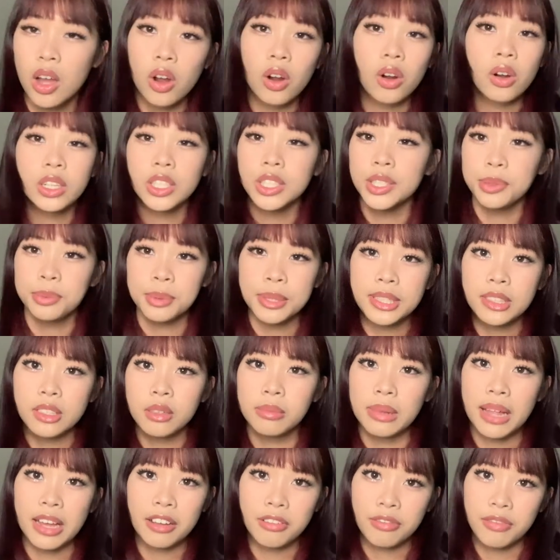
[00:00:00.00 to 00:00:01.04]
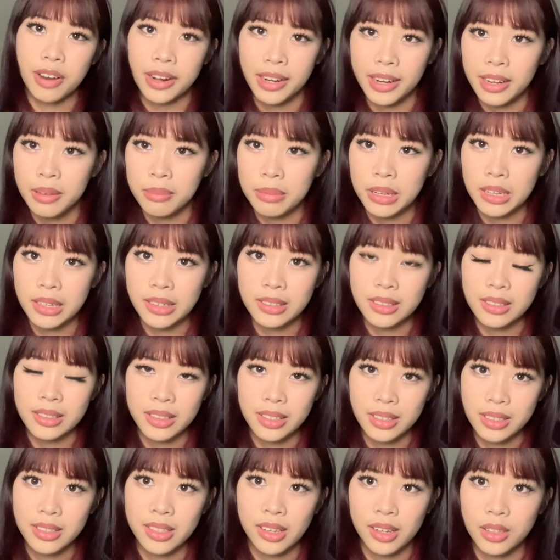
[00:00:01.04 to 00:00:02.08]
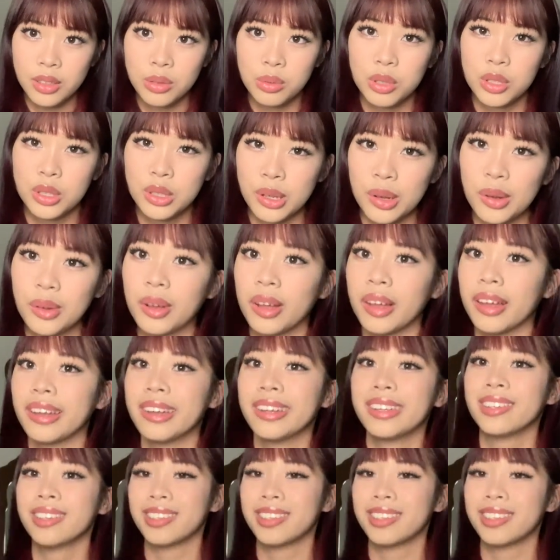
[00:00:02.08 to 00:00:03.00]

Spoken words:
or just wait till Black Friday because the sales were so good.